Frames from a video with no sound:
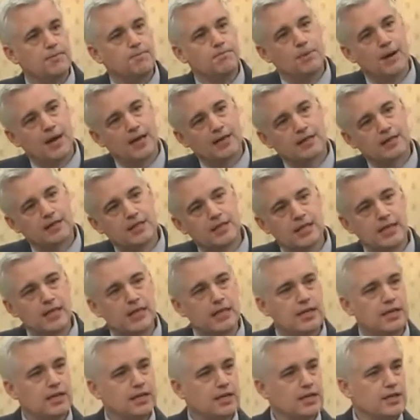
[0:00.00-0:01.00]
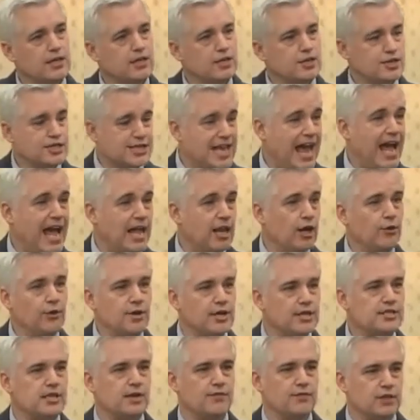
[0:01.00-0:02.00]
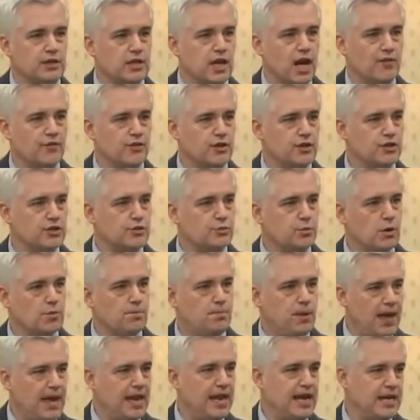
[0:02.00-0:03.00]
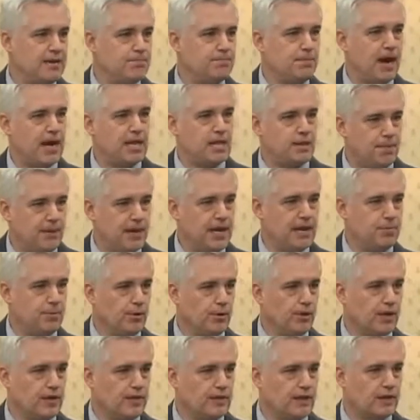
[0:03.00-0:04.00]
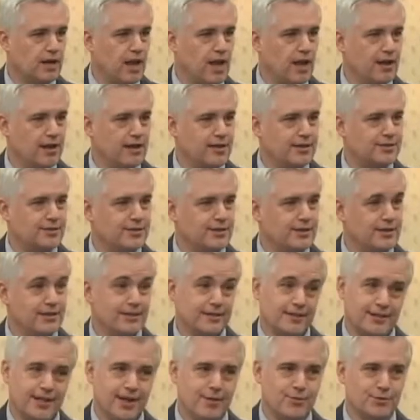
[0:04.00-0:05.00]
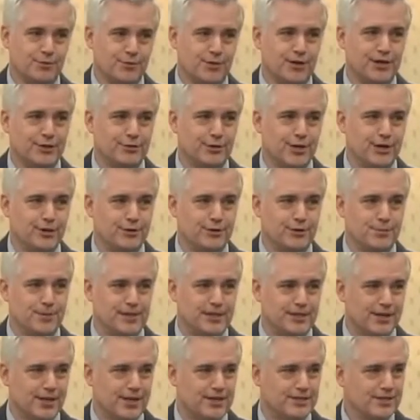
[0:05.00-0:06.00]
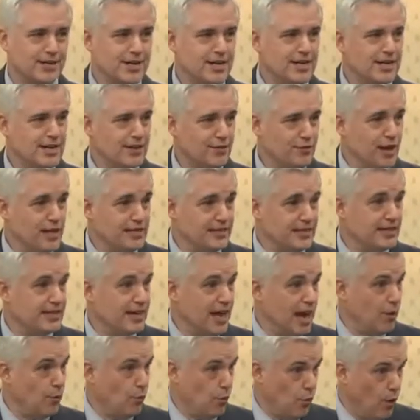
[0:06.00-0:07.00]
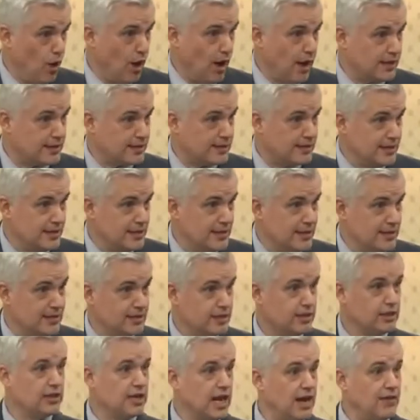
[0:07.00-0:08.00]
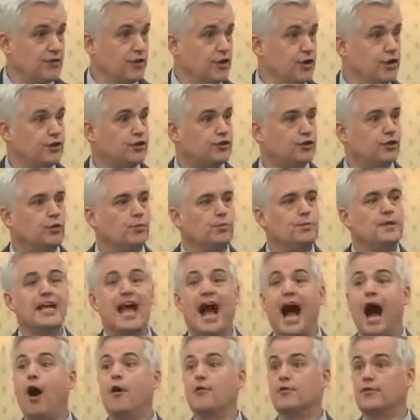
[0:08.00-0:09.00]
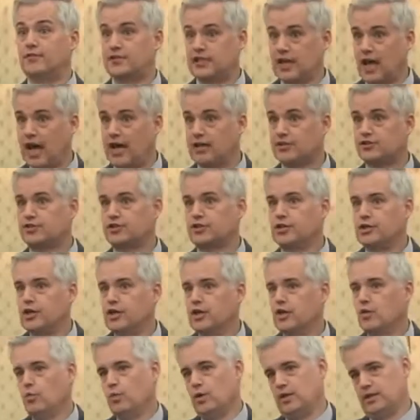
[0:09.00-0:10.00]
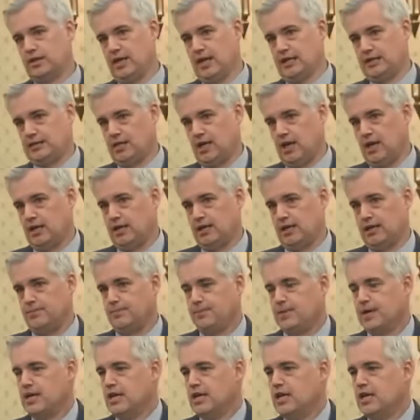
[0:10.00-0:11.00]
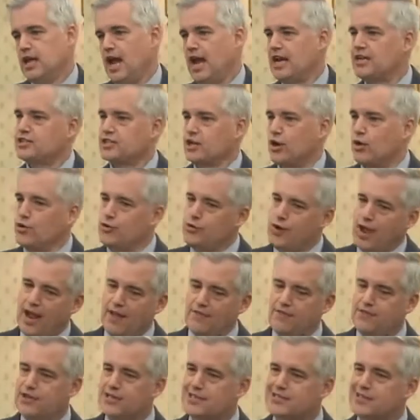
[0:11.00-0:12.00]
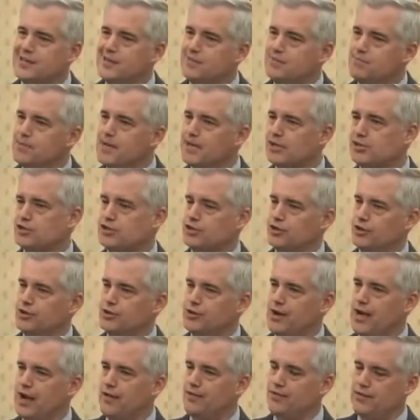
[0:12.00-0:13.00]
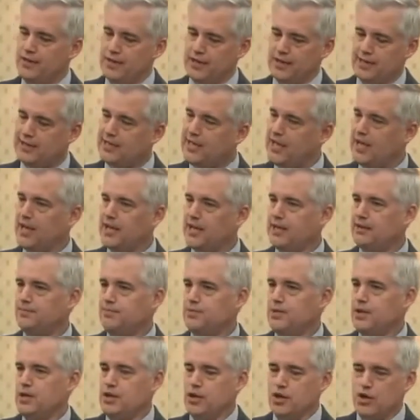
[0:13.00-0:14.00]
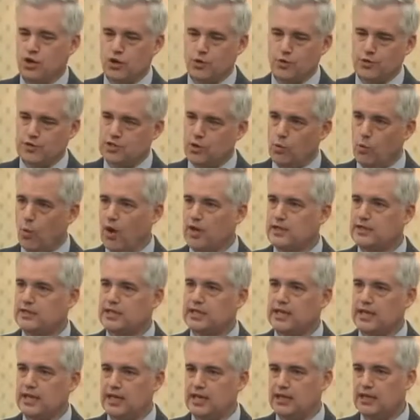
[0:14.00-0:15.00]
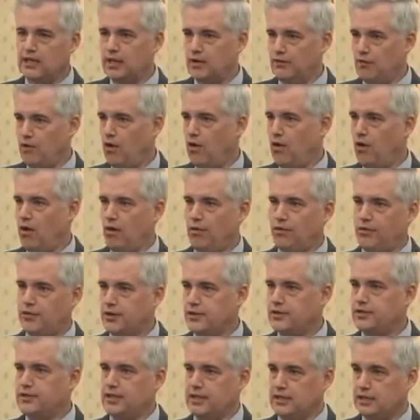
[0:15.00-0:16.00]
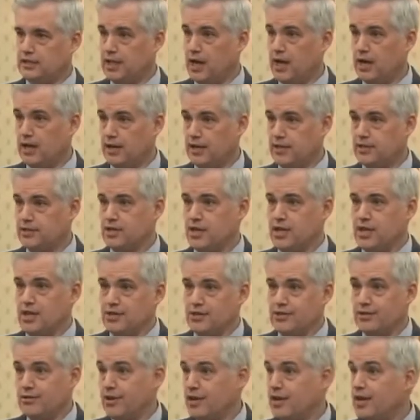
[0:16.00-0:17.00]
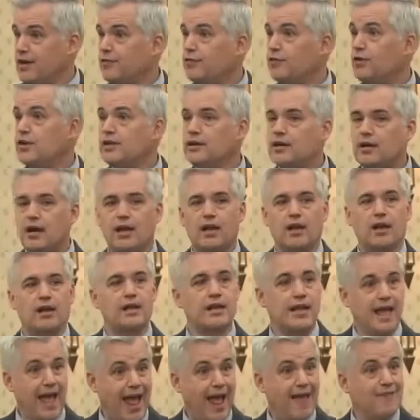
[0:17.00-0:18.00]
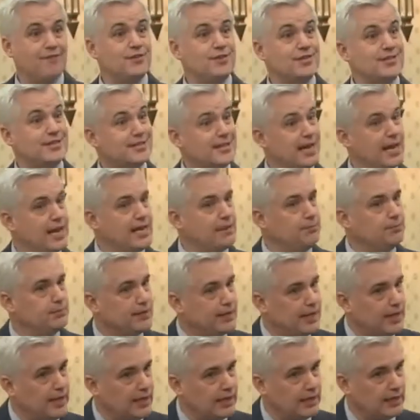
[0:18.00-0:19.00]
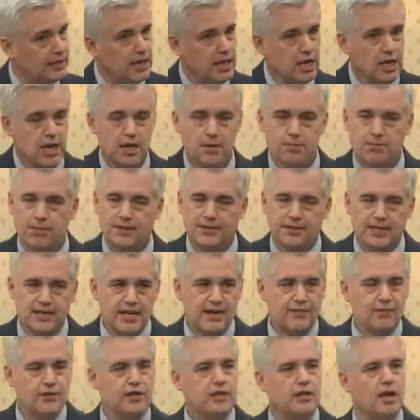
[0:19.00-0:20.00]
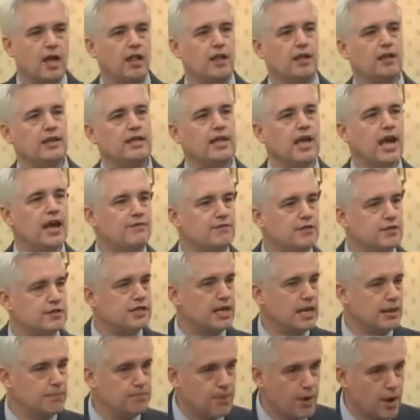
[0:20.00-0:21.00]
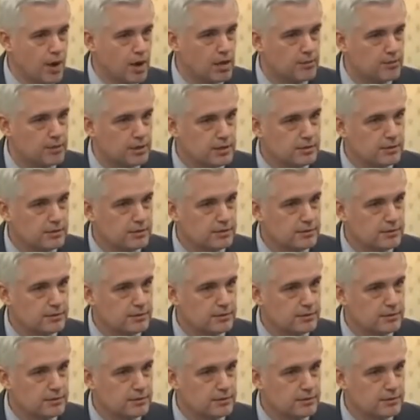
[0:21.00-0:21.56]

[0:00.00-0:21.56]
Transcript: but the salaries of the governors were paid by the people in the colonies. That was really critical because they did not want the governor to be out of touch with that colony. And so you had this mixture. You had the king who was the one king of all 13 colonies. So every colony had the same king. But did every colony have the same parliament?